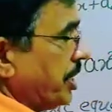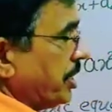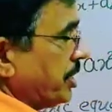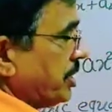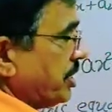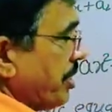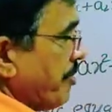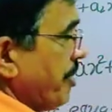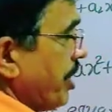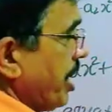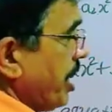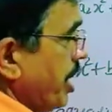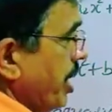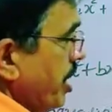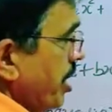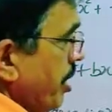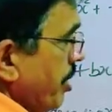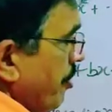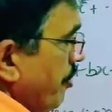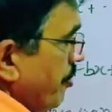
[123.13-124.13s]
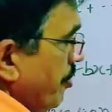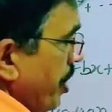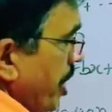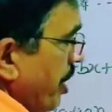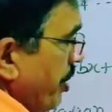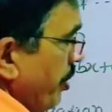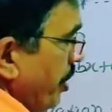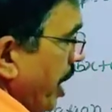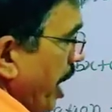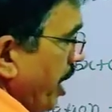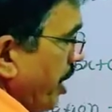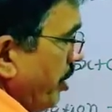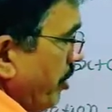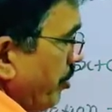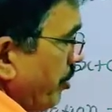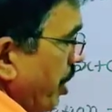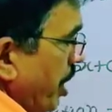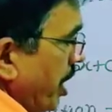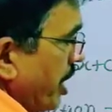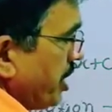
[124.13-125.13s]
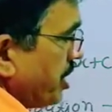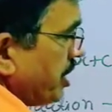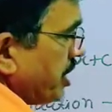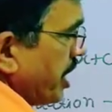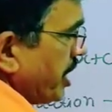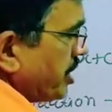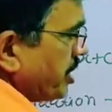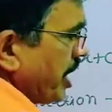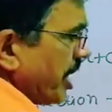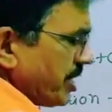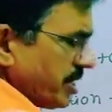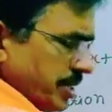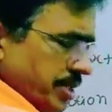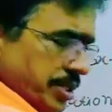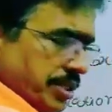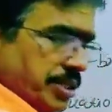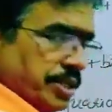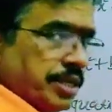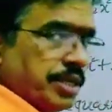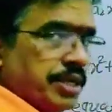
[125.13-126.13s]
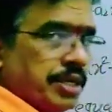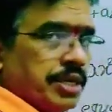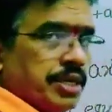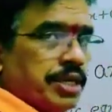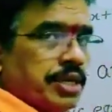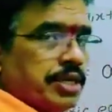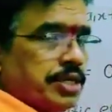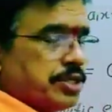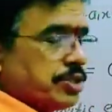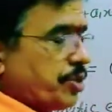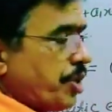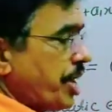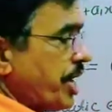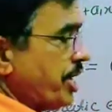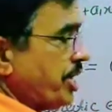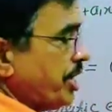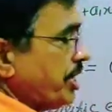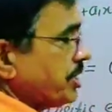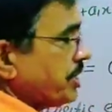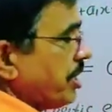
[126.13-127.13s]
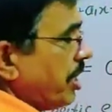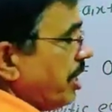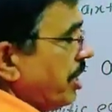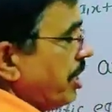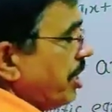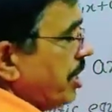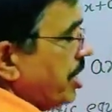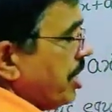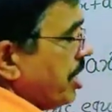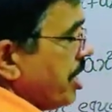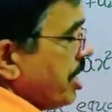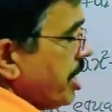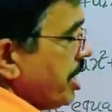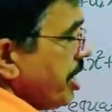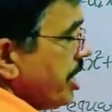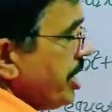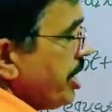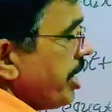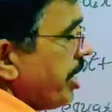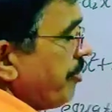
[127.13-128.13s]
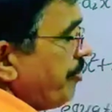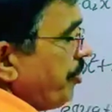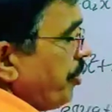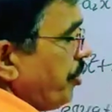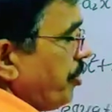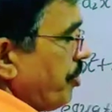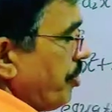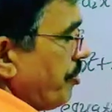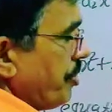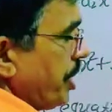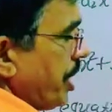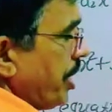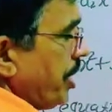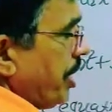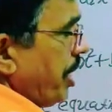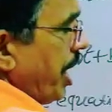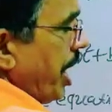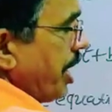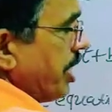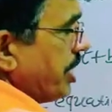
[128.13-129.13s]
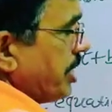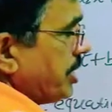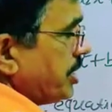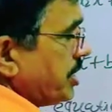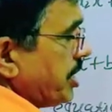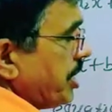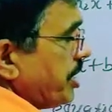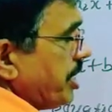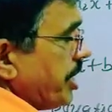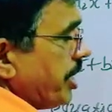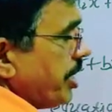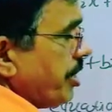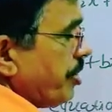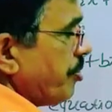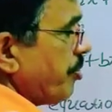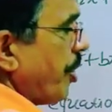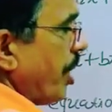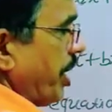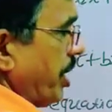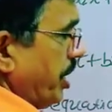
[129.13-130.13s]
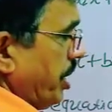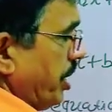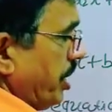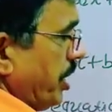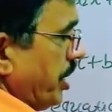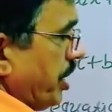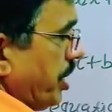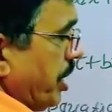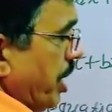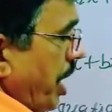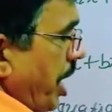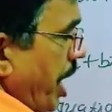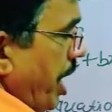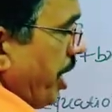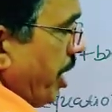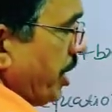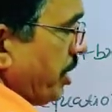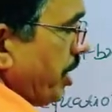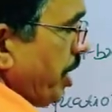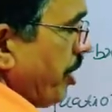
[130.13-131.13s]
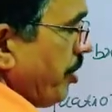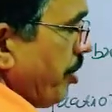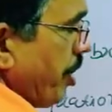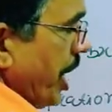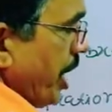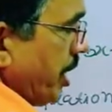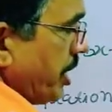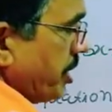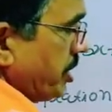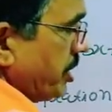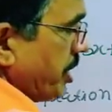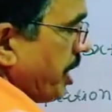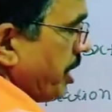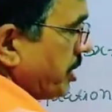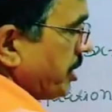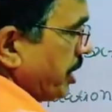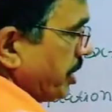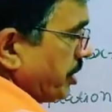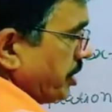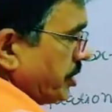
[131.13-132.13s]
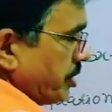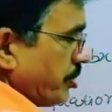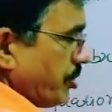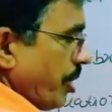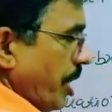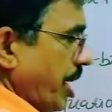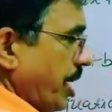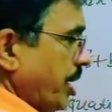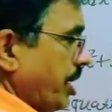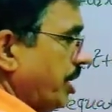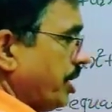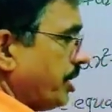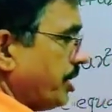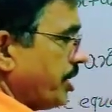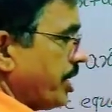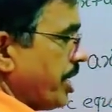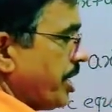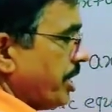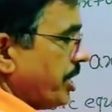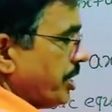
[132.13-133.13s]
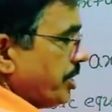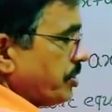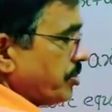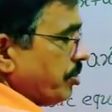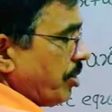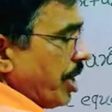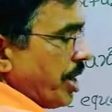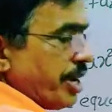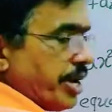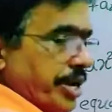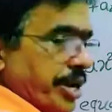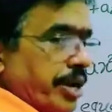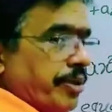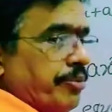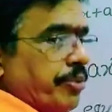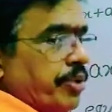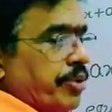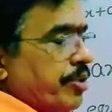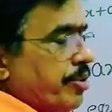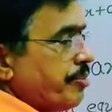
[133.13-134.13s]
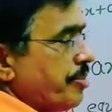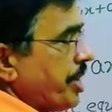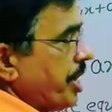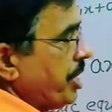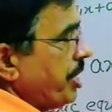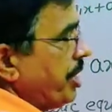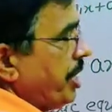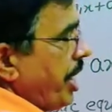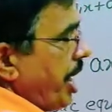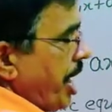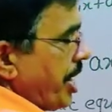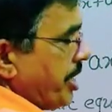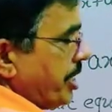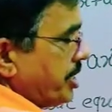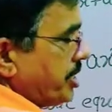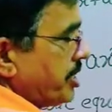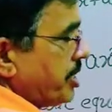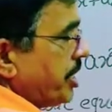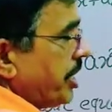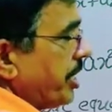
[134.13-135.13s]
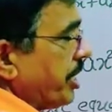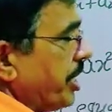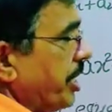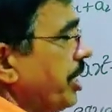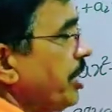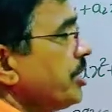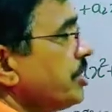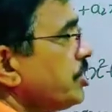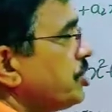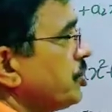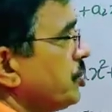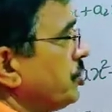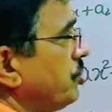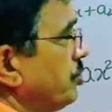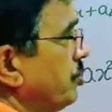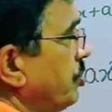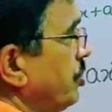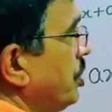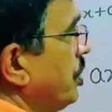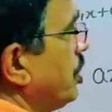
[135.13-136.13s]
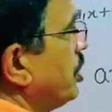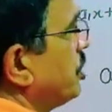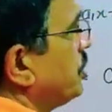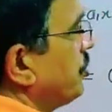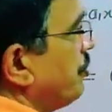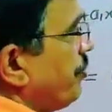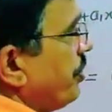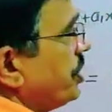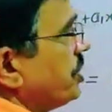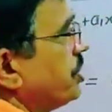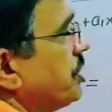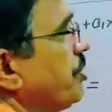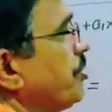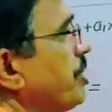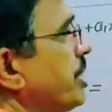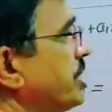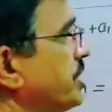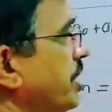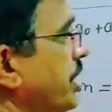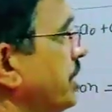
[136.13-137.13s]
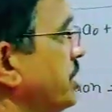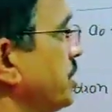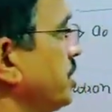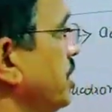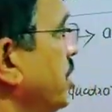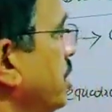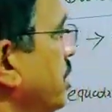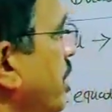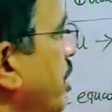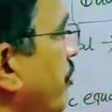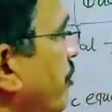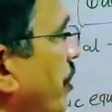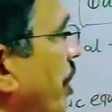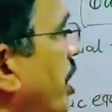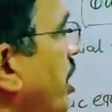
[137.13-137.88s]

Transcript: Similarly, when we write only 6x, so it is the linear polynomial and it is the degree 1. Another you write 6x square, then it is quadratic polynomial and its degree is 2. So first you discuss that